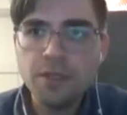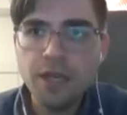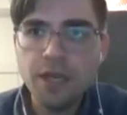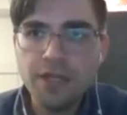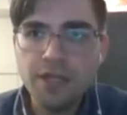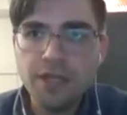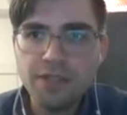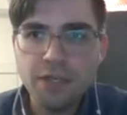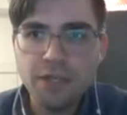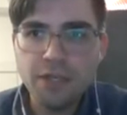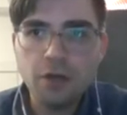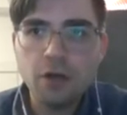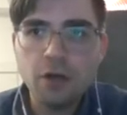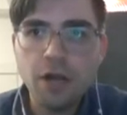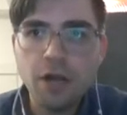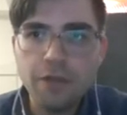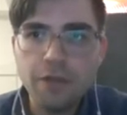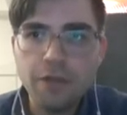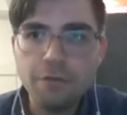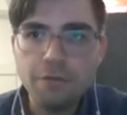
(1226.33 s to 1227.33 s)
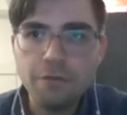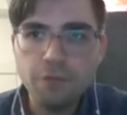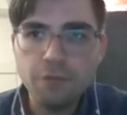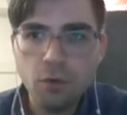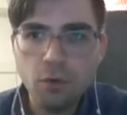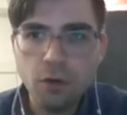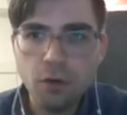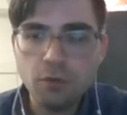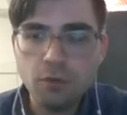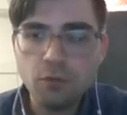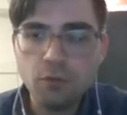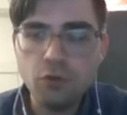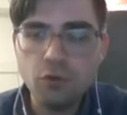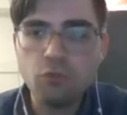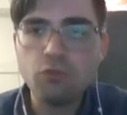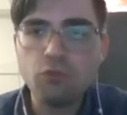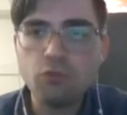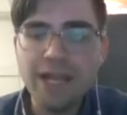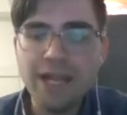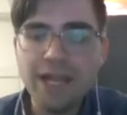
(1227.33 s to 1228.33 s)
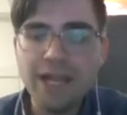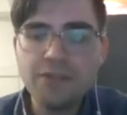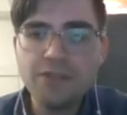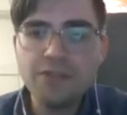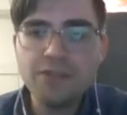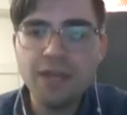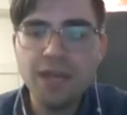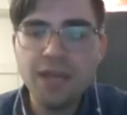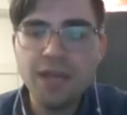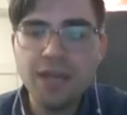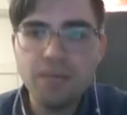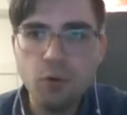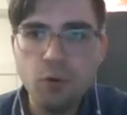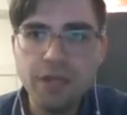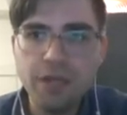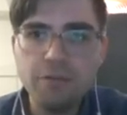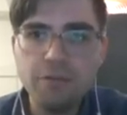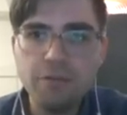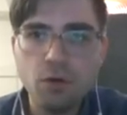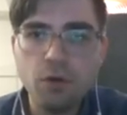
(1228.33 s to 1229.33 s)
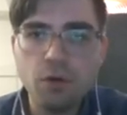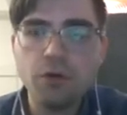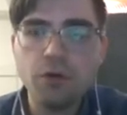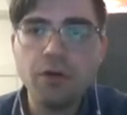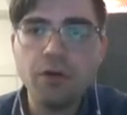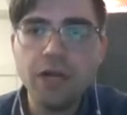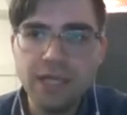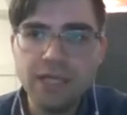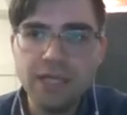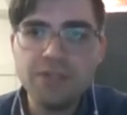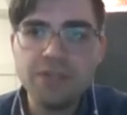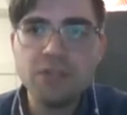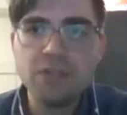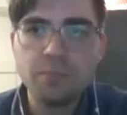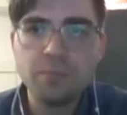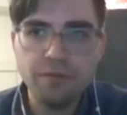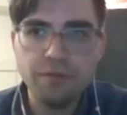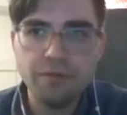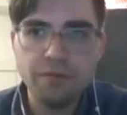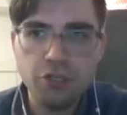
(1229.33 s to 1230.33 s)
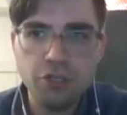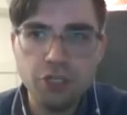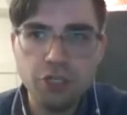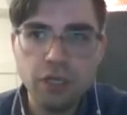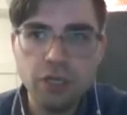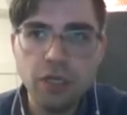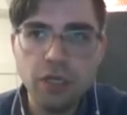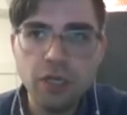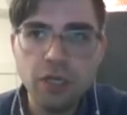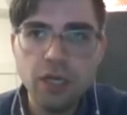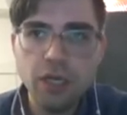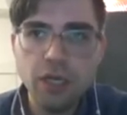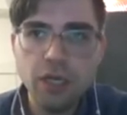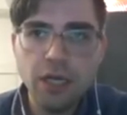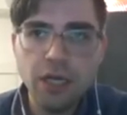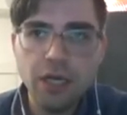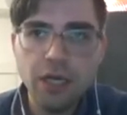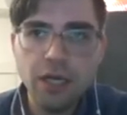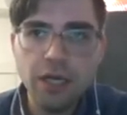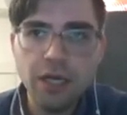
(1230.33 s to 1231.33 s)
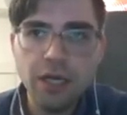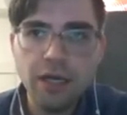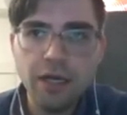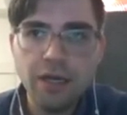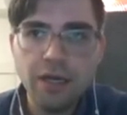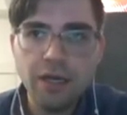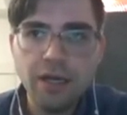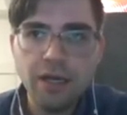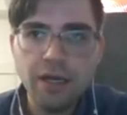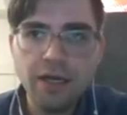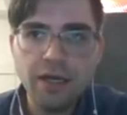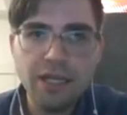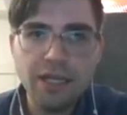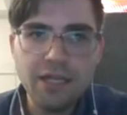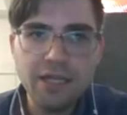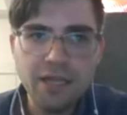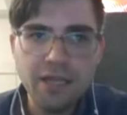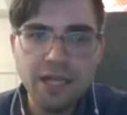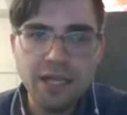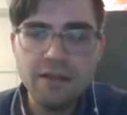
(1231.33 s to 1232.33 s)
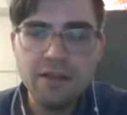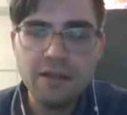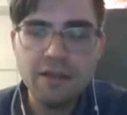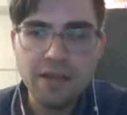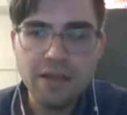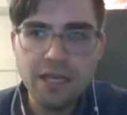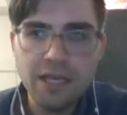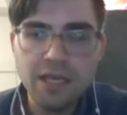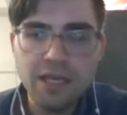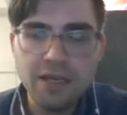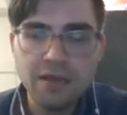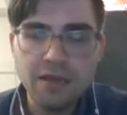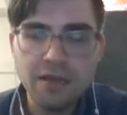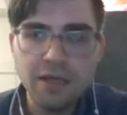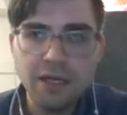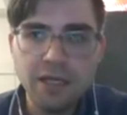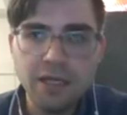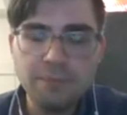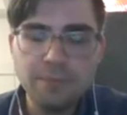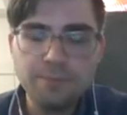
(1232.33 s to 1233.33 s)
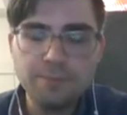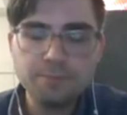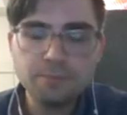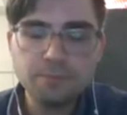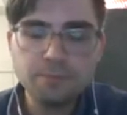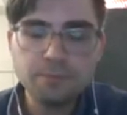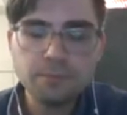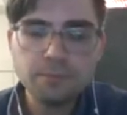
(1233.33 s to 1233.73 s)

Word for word: A senator on the floor would raise a point of order against a provision uh, in, in, the, um,